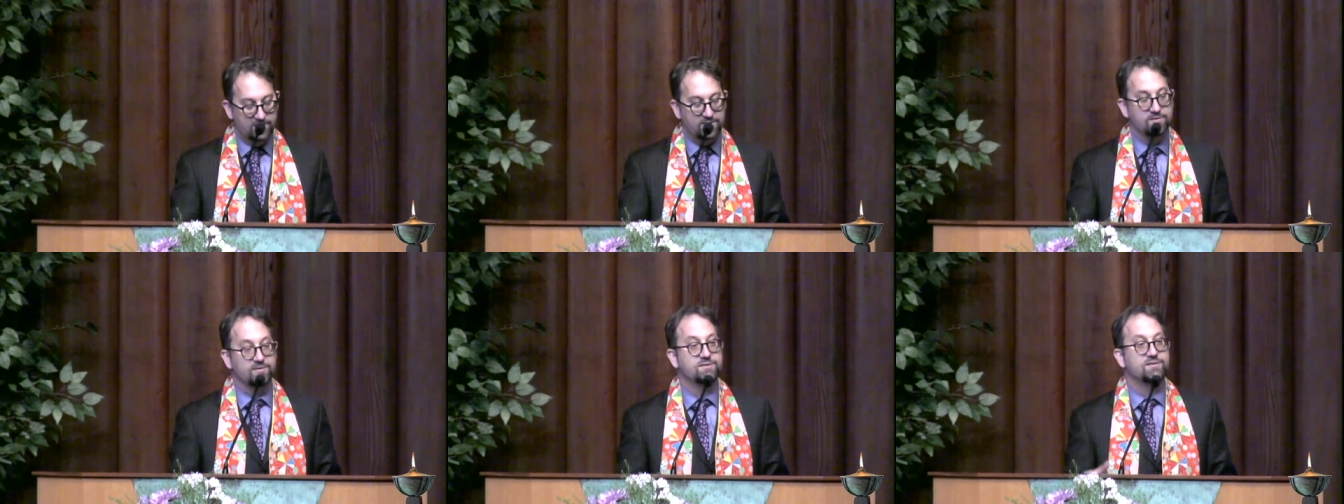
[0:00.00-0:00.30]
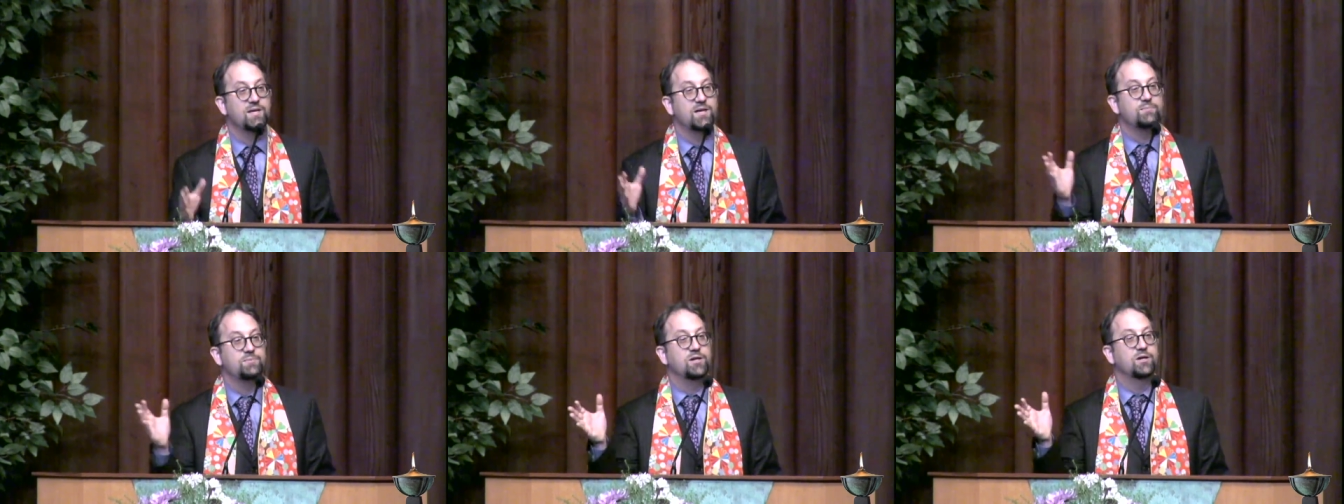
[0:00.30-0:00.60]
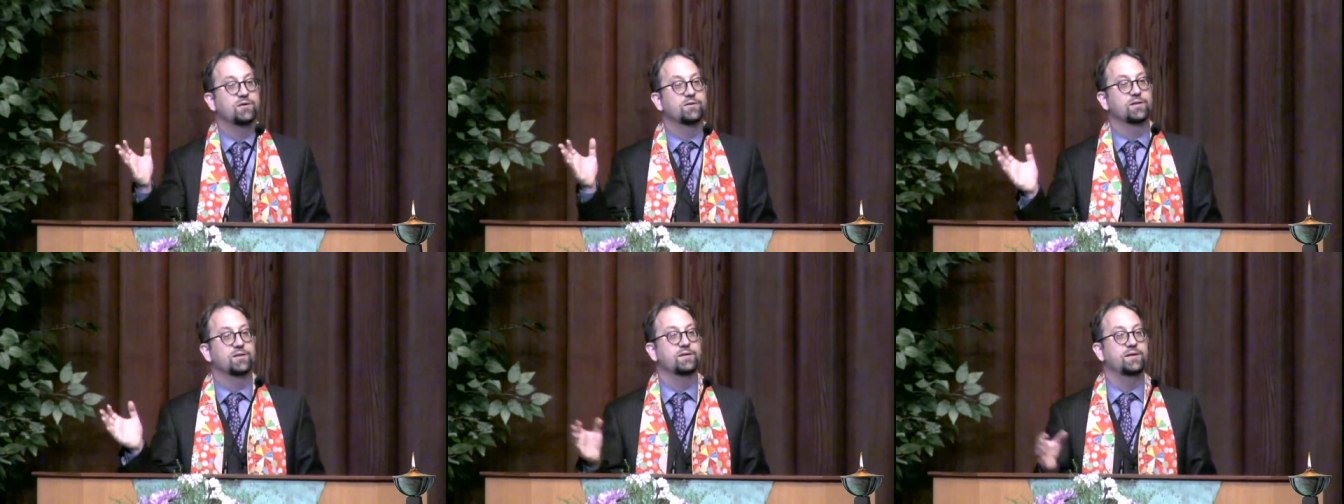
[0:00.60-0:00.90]
the same
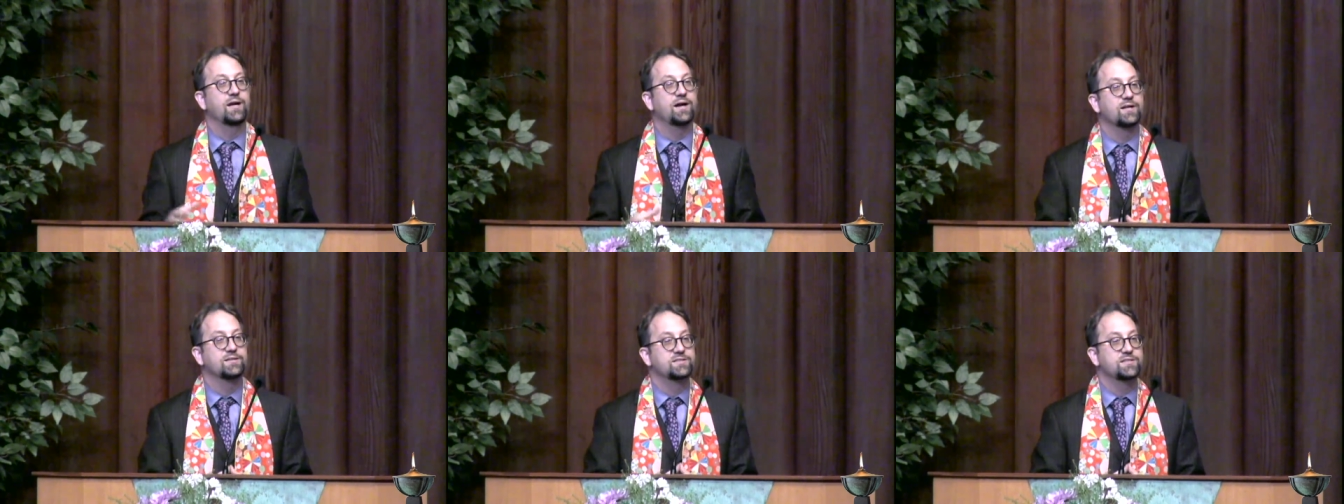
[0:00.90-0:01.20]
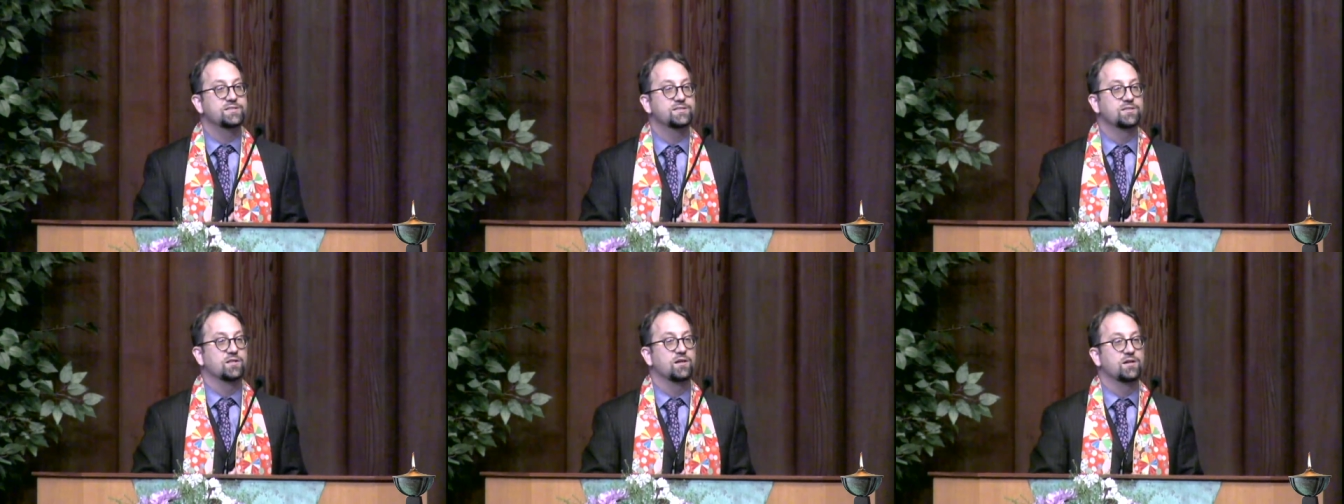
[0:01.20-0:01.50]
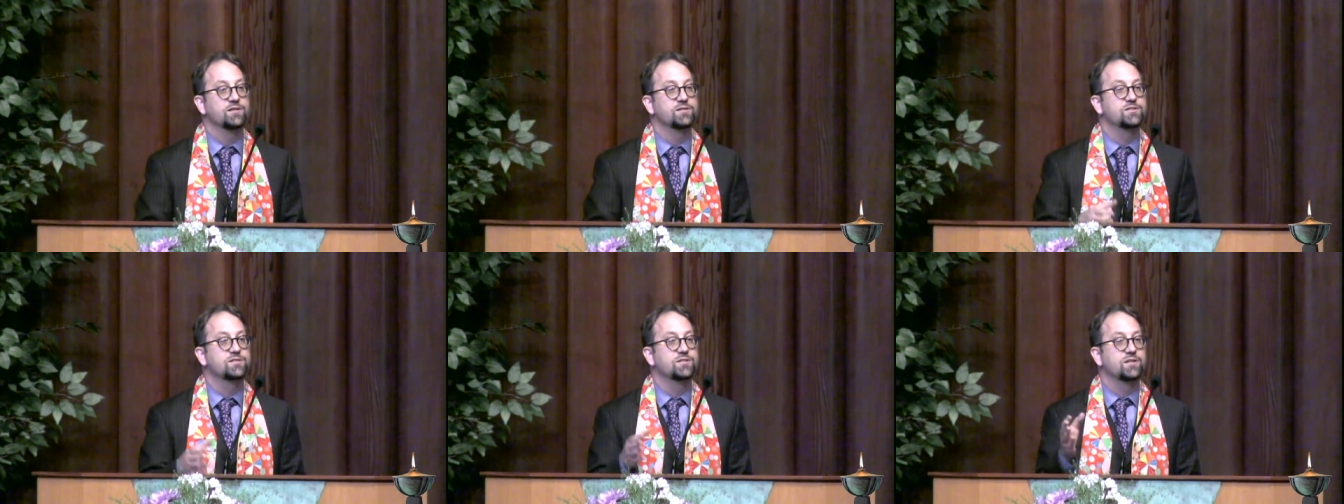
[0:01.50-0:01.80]
year that Nazis
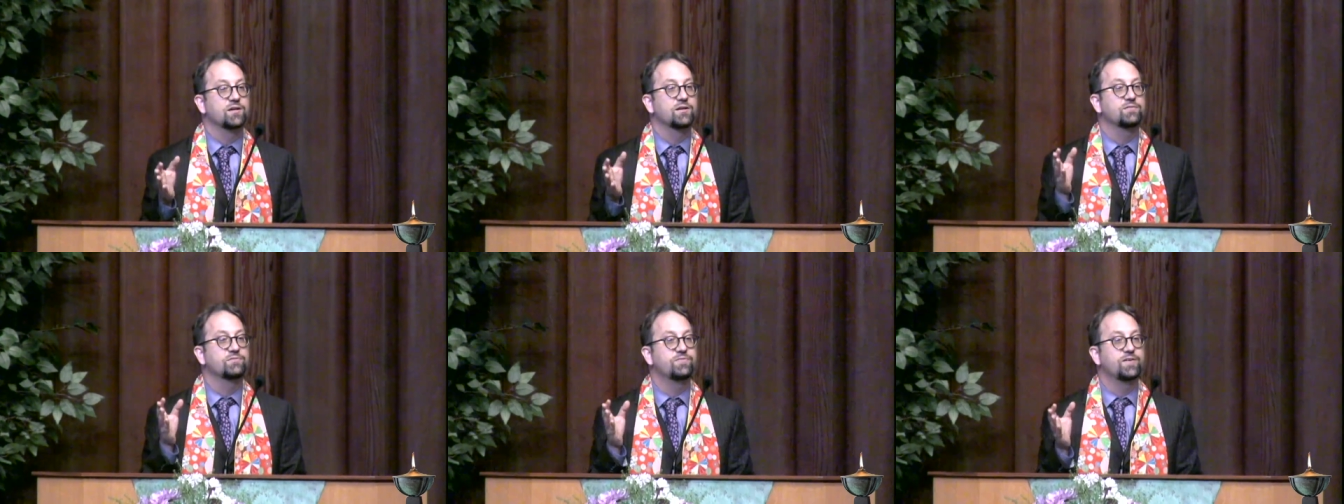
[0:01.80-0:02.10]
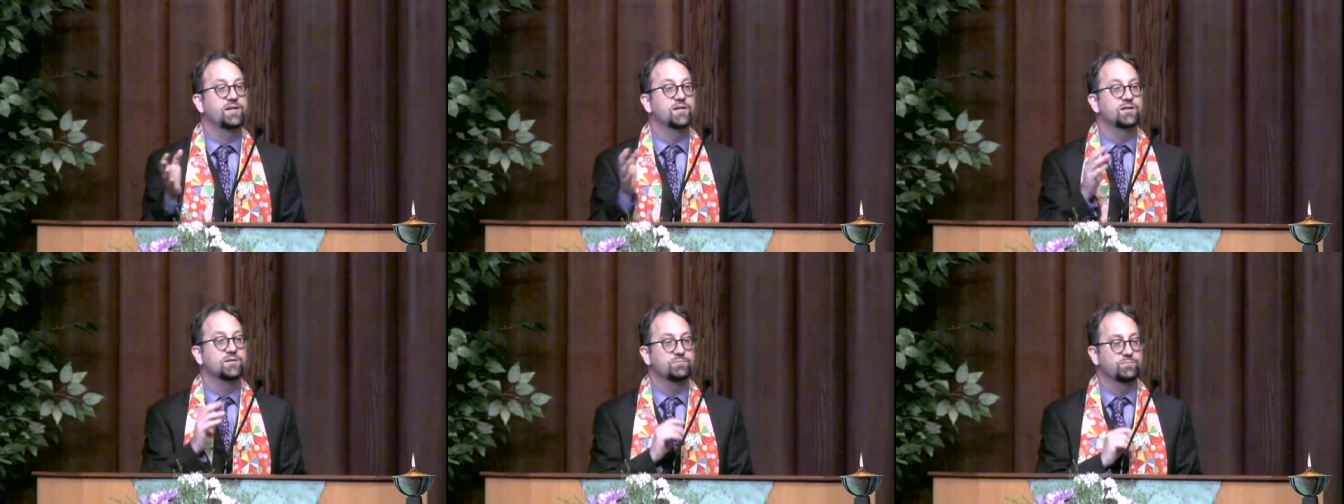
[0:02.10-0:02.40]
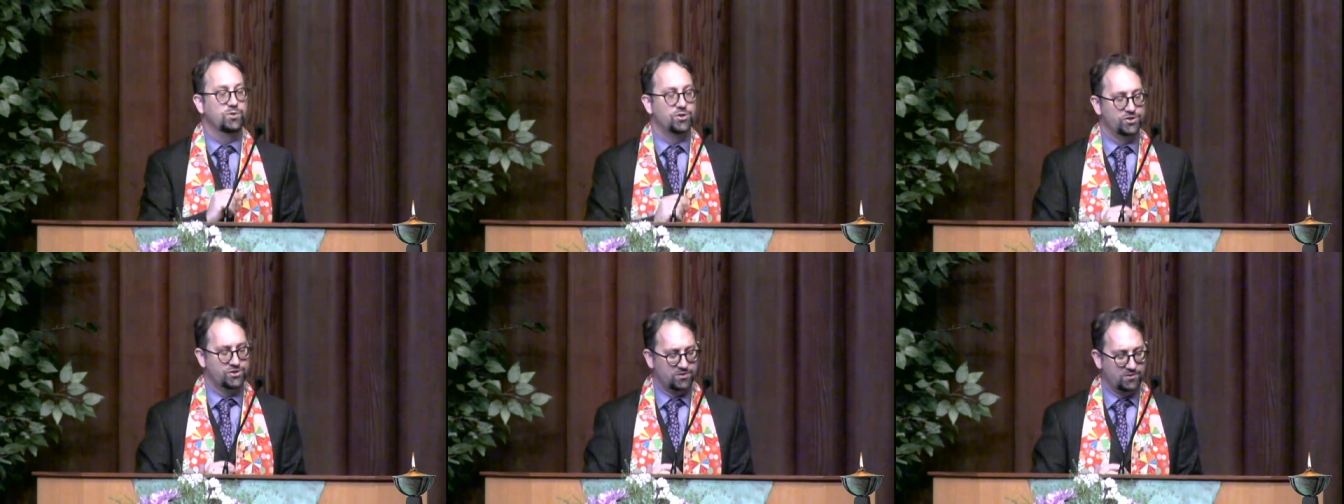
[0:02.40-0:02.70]
launched their failed
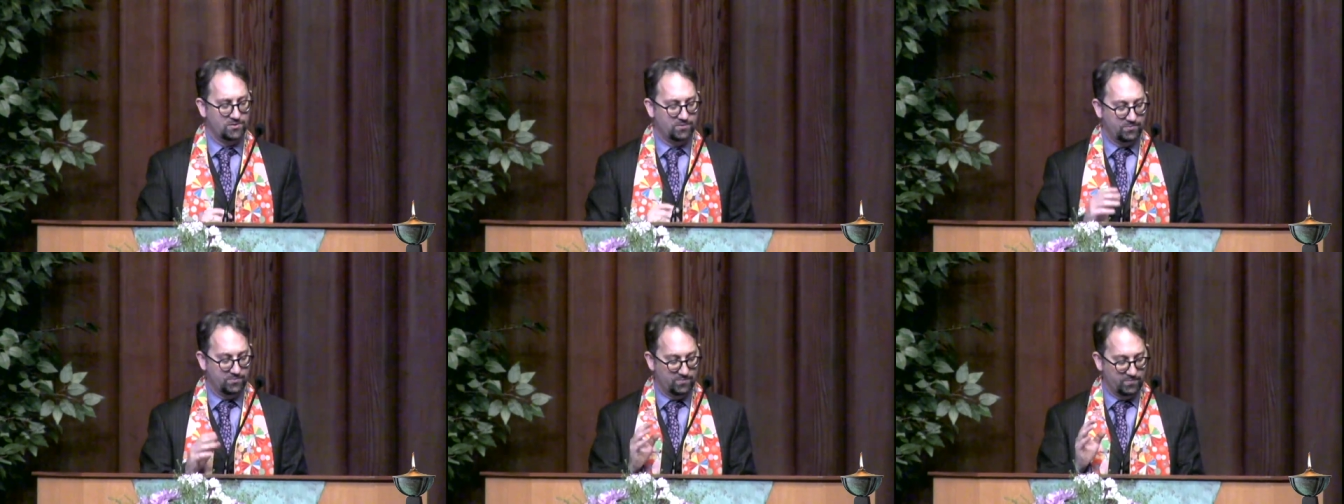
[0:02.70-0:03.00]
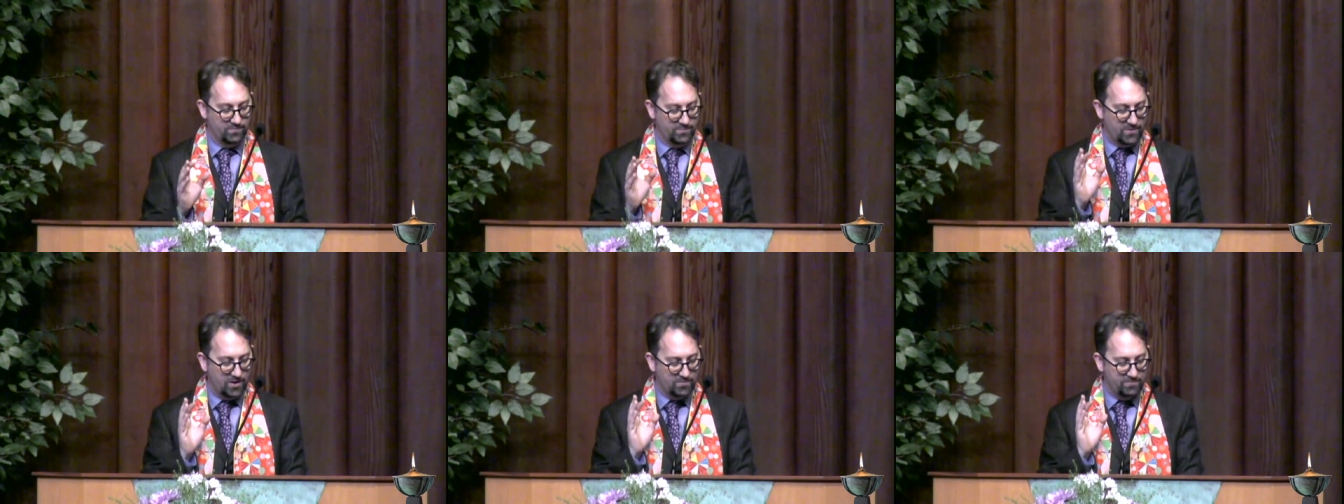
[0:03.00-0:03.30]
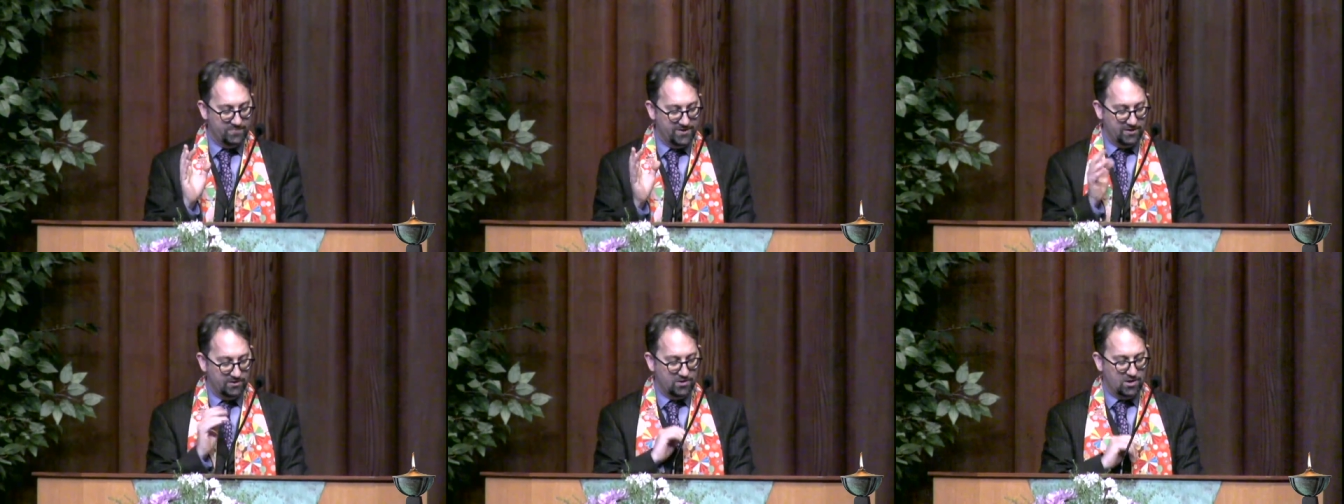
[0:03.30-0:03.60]
Bush
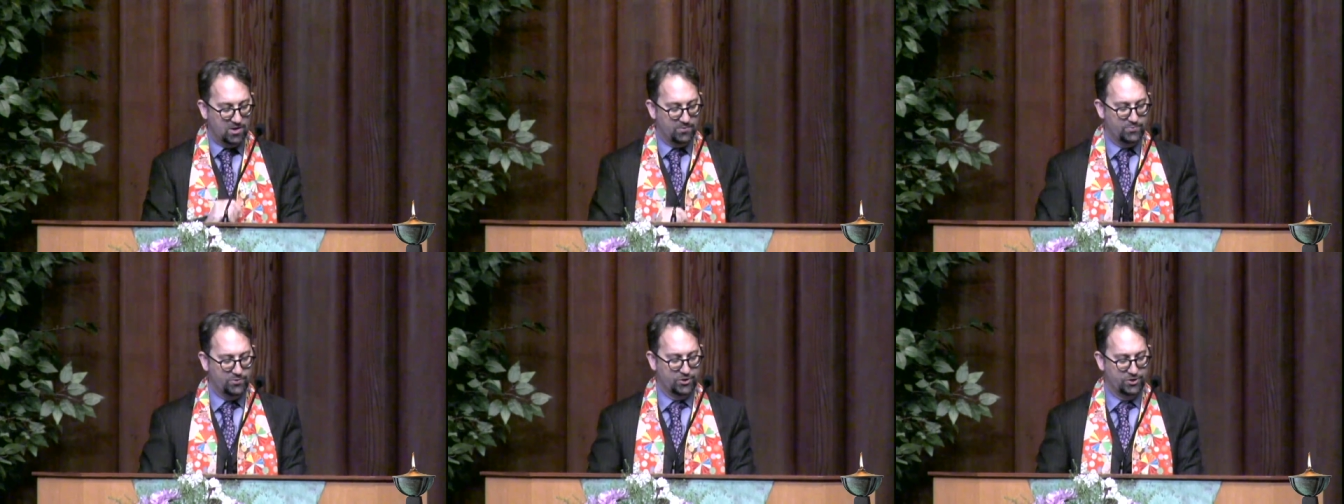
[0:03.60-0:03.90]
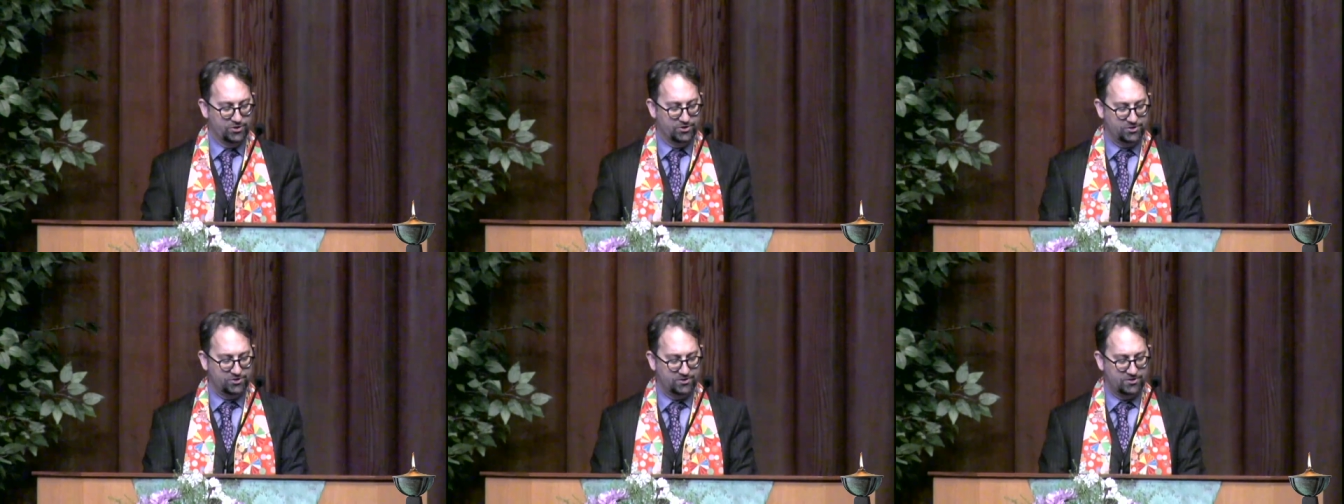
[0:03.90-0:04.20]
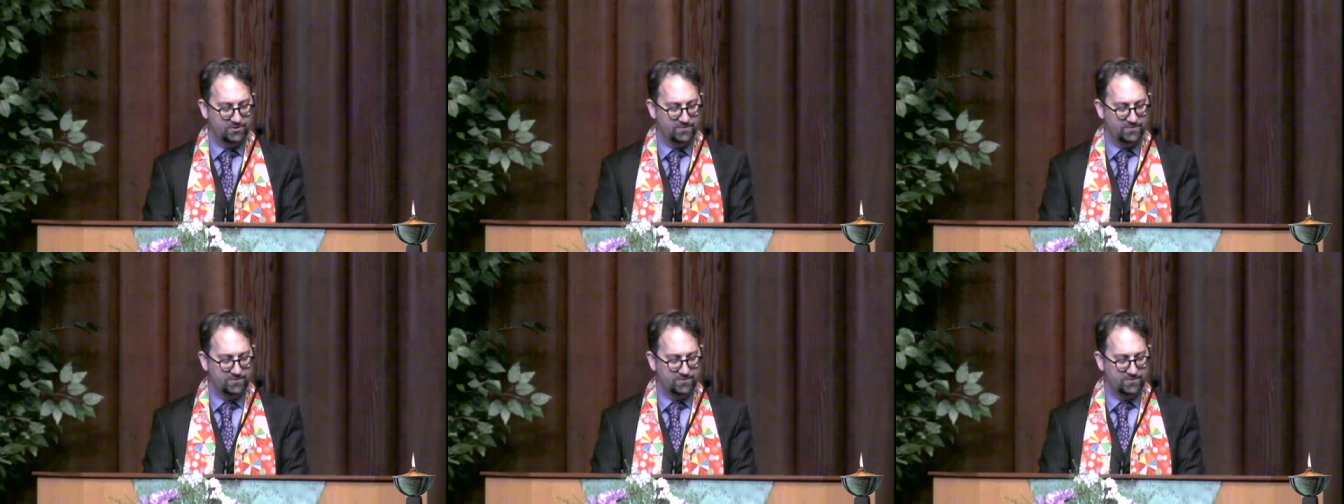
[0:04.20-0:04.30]
beer hall Putsch,